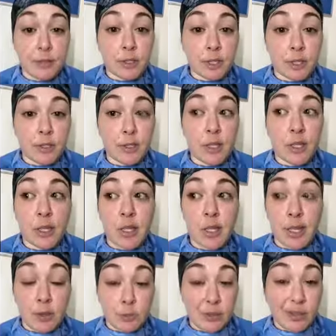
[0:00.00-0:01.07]
Like,
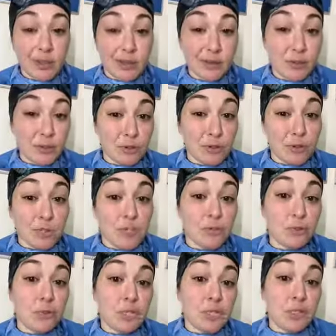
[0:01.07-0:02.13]
and we have a nurse
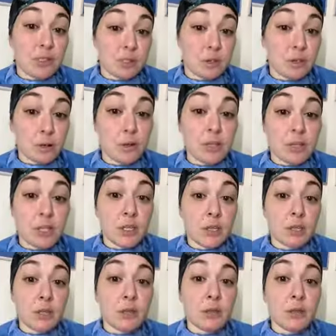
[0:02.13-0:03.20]
who does CRRT
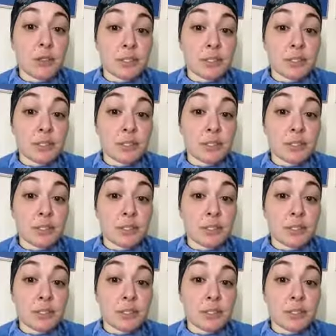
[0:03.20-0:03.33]
in there.